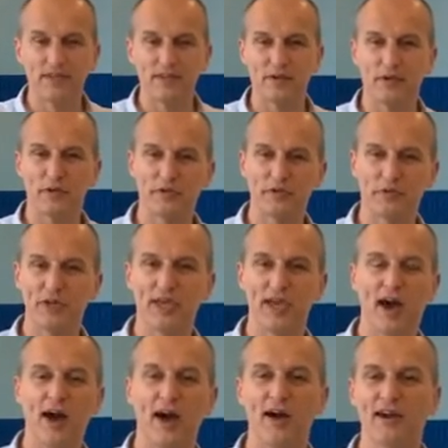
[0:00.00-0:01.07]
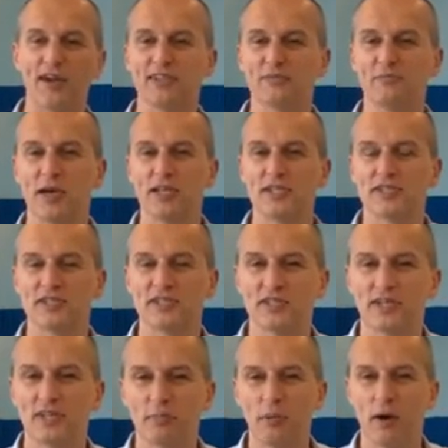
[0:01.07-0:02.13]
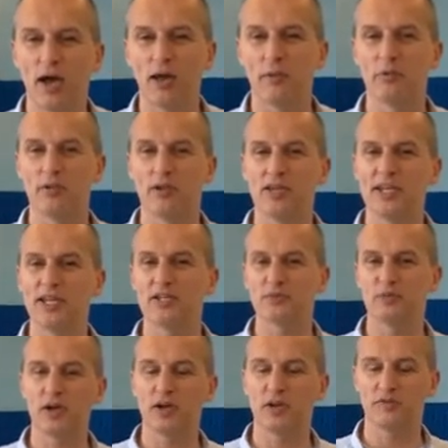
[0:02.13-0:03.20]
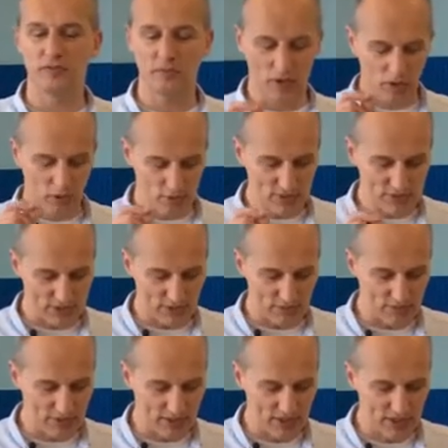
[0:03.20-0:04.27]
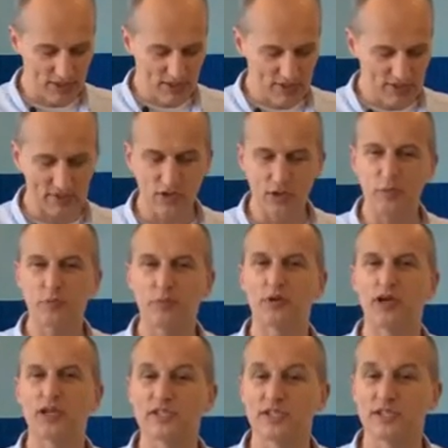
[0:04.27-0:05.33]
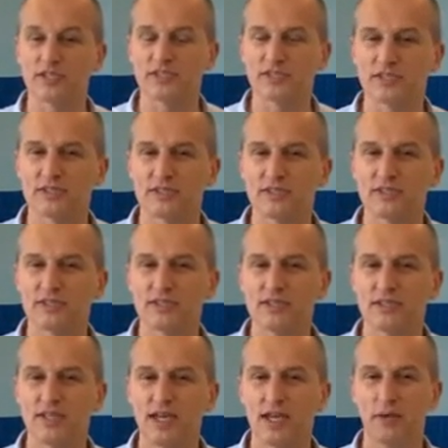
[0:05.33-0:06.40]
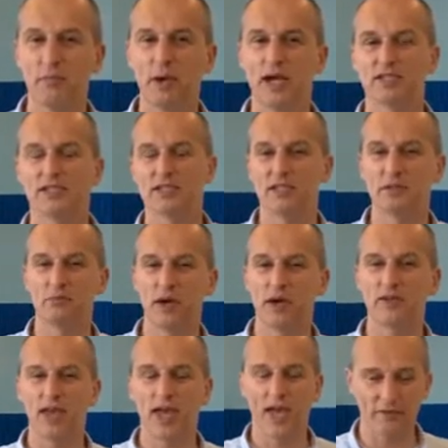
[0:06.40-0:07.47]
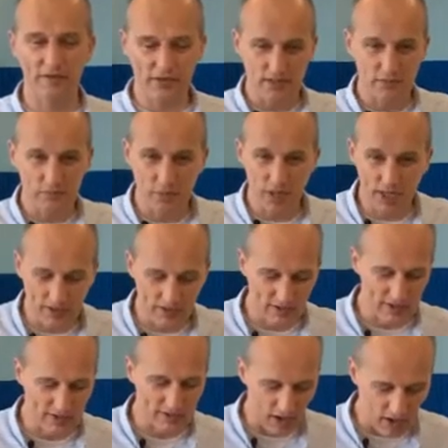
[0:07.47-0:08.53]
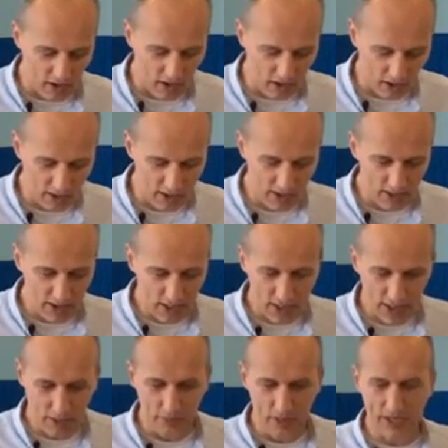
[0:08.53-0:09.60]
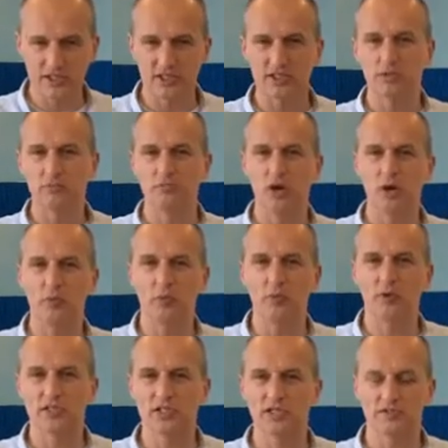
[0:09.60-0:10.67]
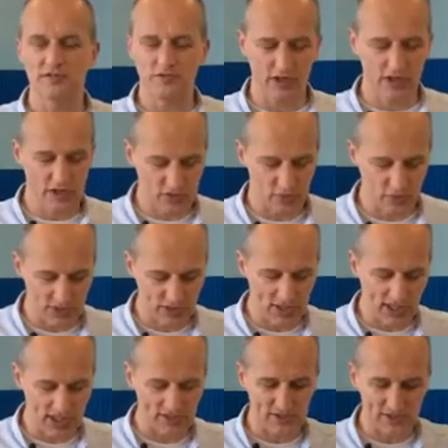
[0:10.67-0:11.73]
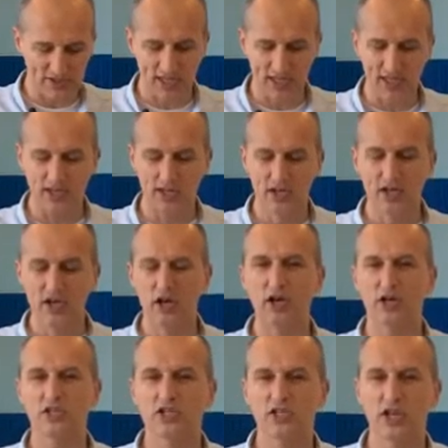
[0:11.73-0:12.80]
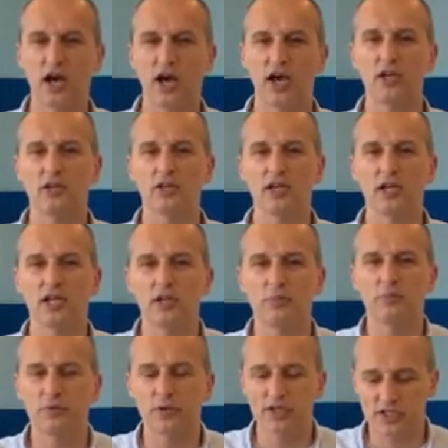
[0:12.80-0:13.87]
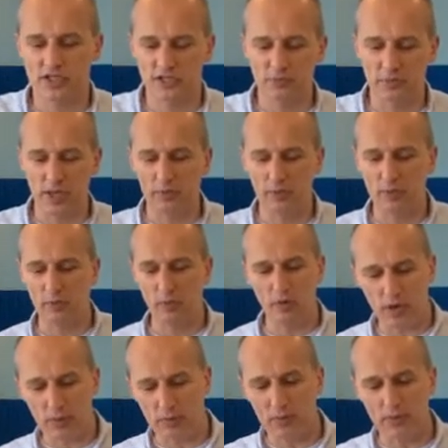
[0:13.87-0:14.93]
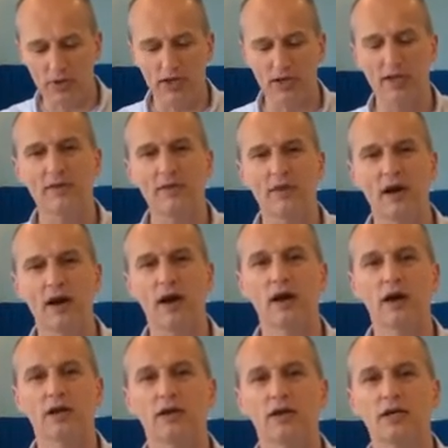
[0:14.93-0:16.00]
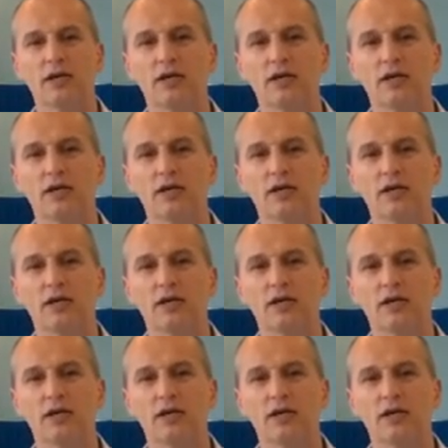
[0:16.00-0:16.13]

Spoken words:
There are three arks mentioned in the Bible, and each one of them holds something so precious. Imagine the mother having to make this ark. And imagine the moment when she's finished, when she has to take her child, her little precious baby boy, and put it in the ark